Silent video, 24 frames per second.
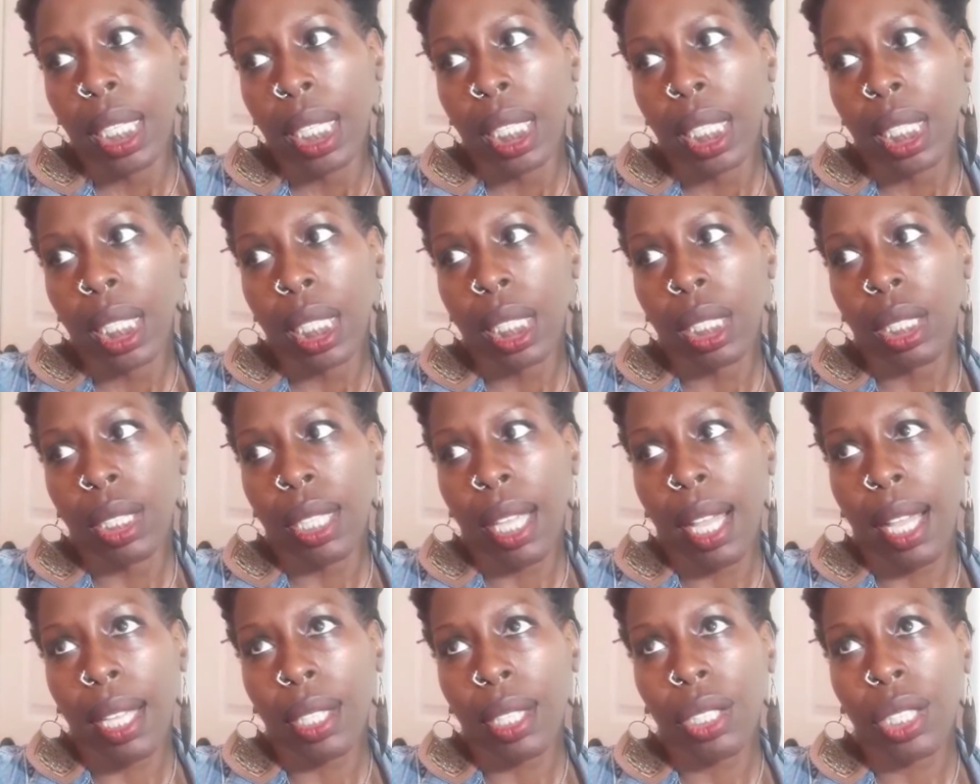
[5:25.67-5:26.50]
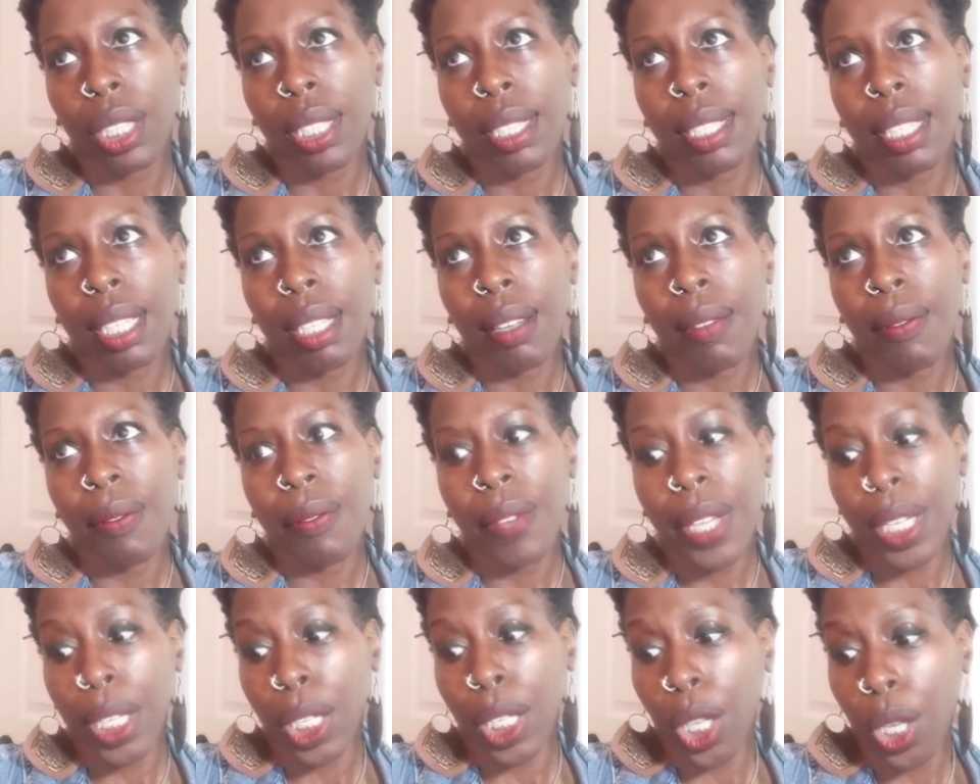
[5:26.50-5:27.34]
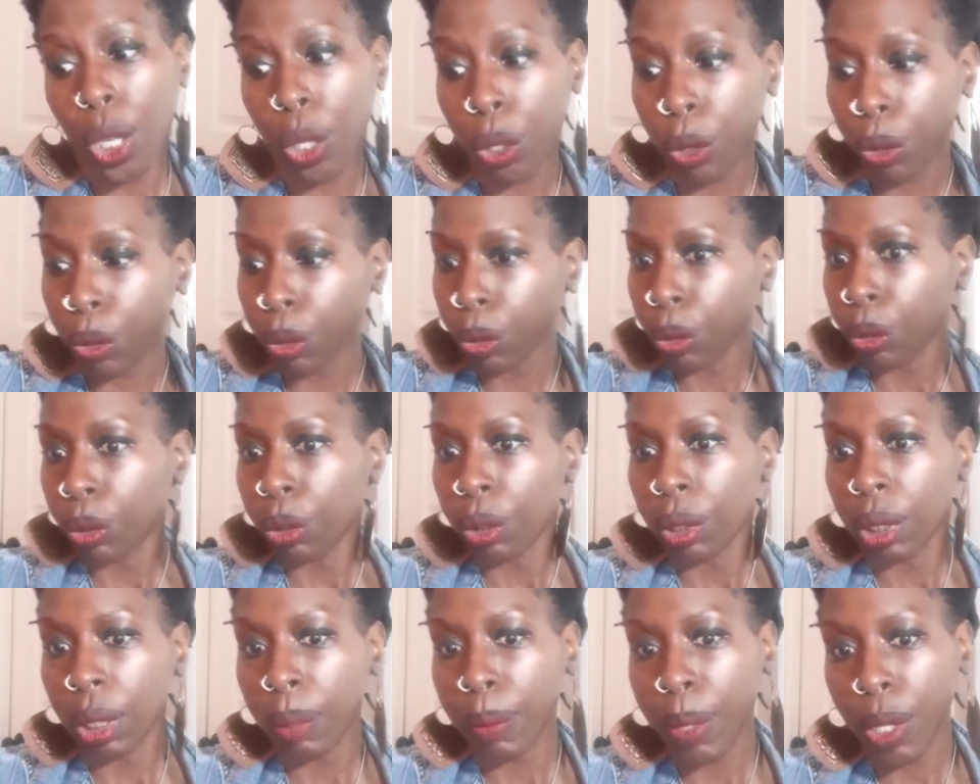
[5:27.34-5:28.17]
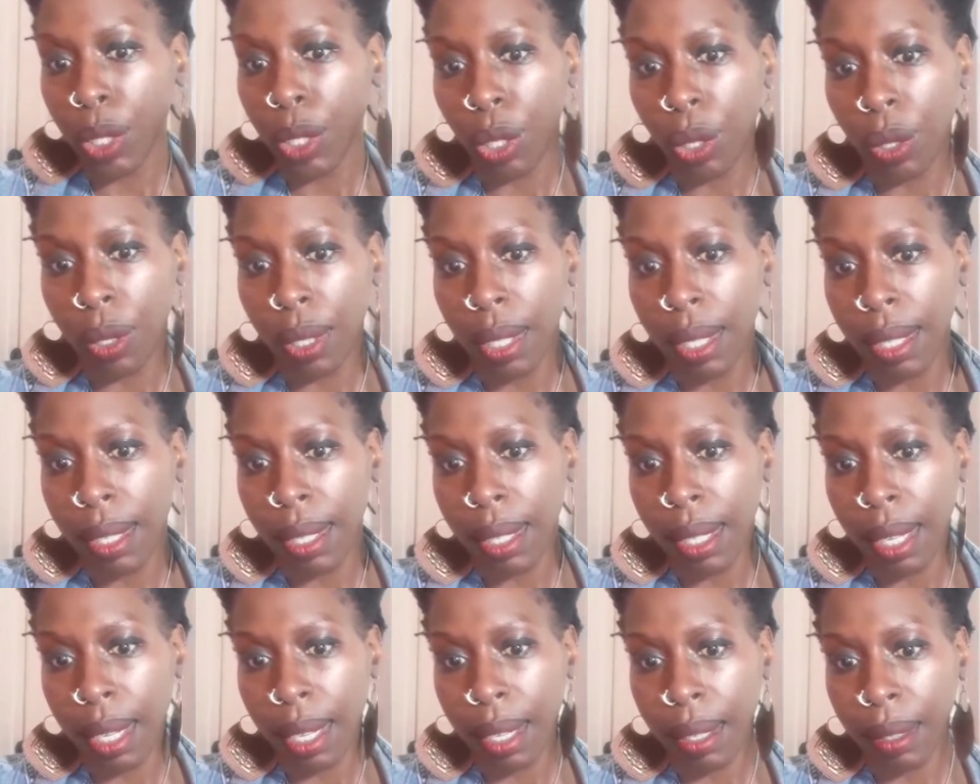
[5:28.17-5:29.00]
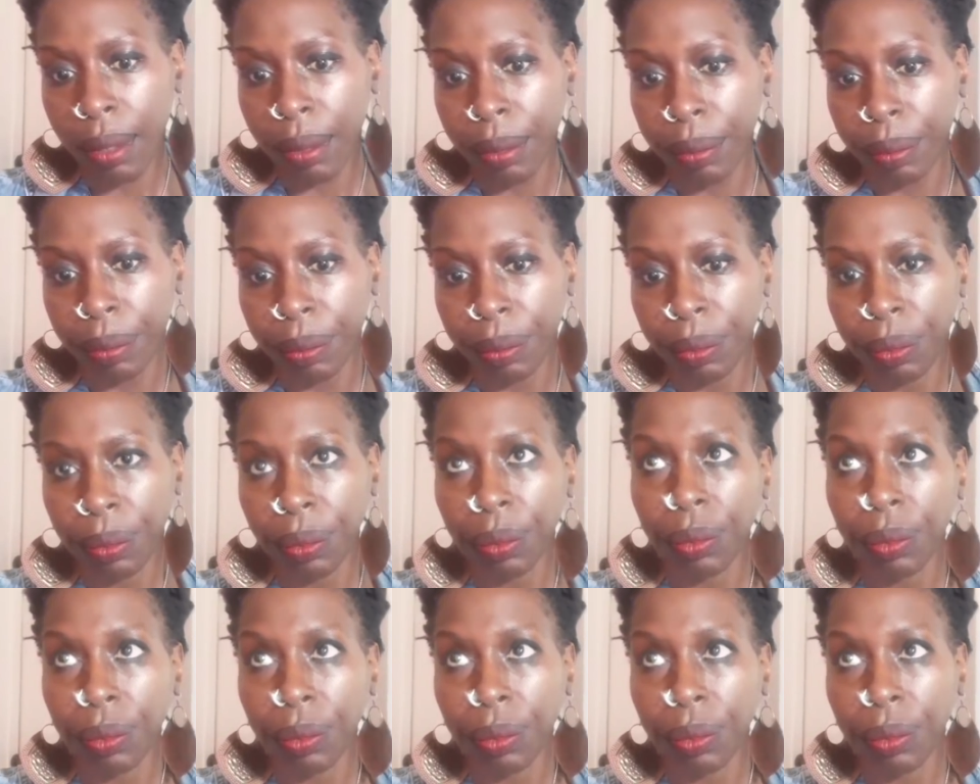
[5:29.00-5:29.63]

Itasha did a video. Let me turn this down.